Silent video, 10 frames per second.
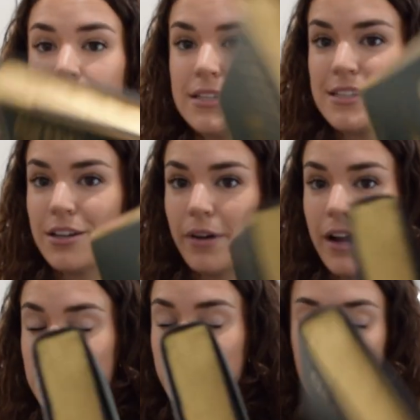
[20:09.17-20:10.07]
is The
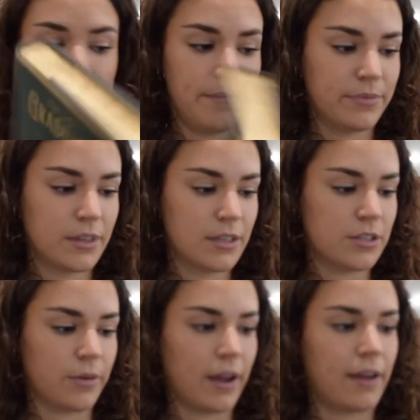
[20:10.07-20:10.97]
Graduate.
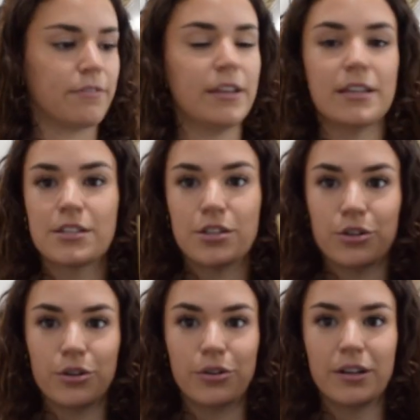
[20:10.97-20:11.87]
So I have these two.